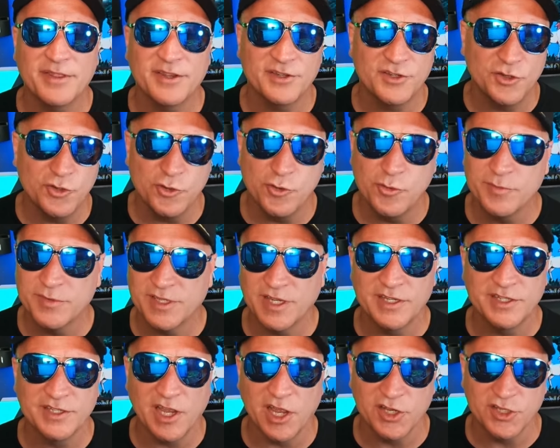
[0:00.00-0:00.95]
the tombs
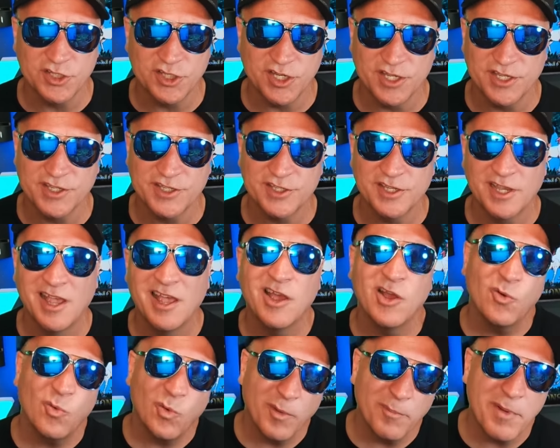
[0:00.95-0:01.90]
and dungeons
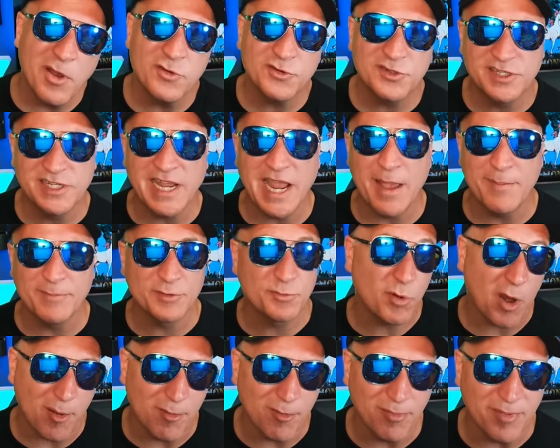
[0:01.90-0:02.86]
where most DMs
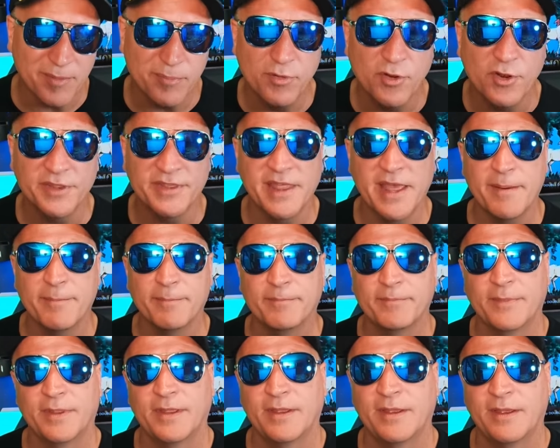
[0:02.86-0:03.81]
probably put them.
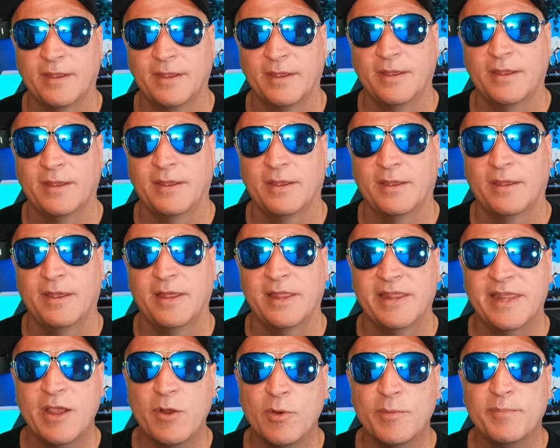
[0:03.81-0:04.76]

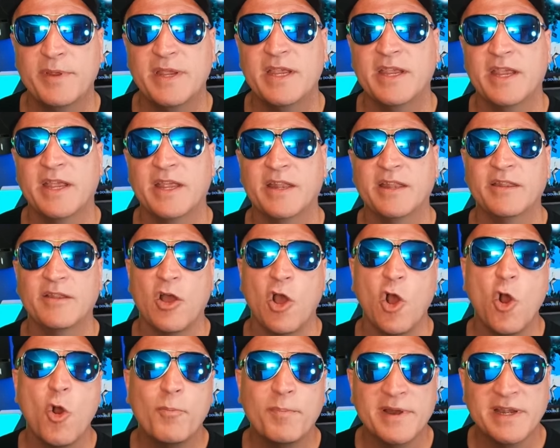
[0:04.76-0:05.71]
They would be in
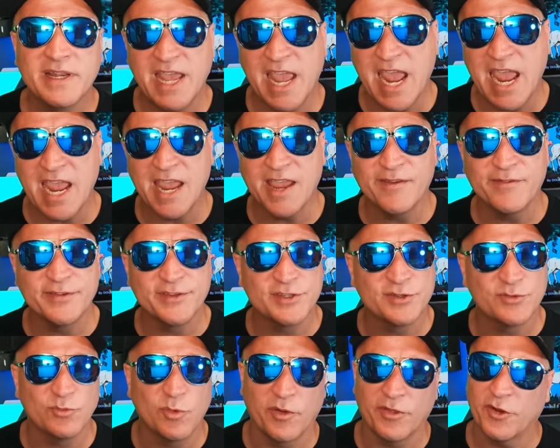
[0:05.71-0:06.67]
open
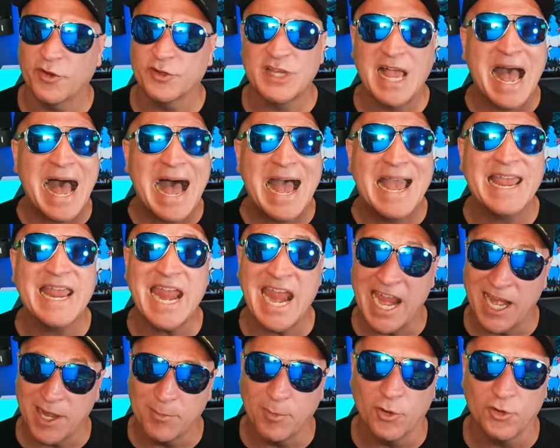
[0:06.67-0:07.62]
caves where there's high
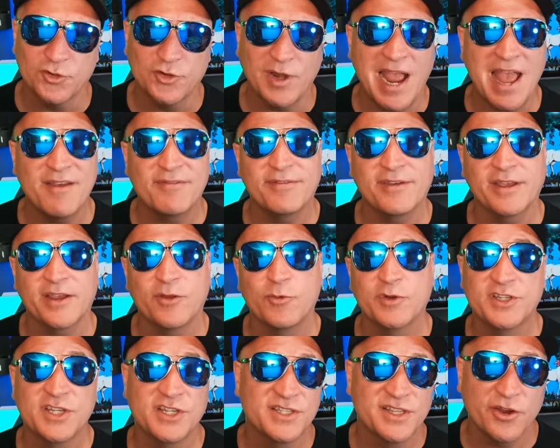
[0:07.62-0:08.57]
animal traffic,
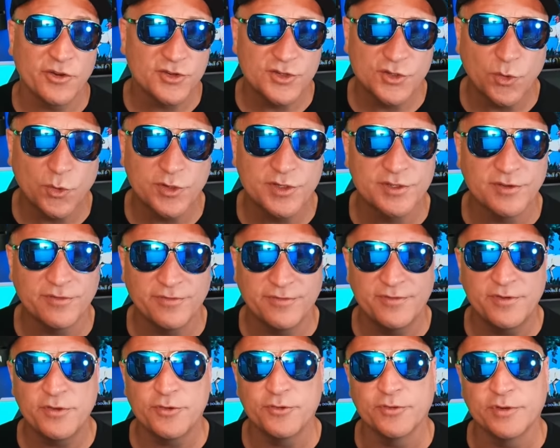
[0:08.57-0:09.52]
which is their source of
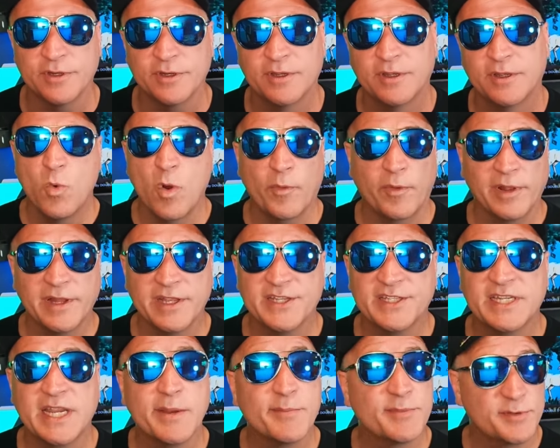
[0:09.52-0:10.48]
food. What really
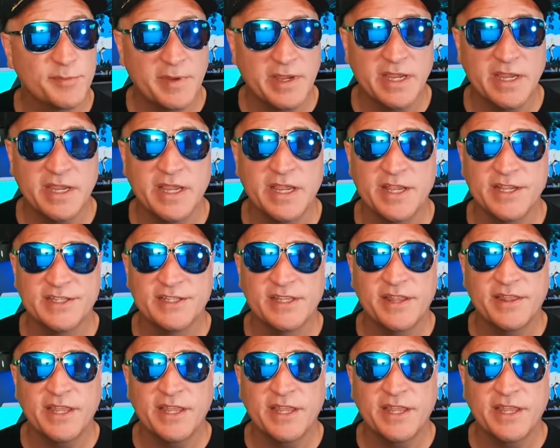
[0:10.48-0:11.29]
steams me is that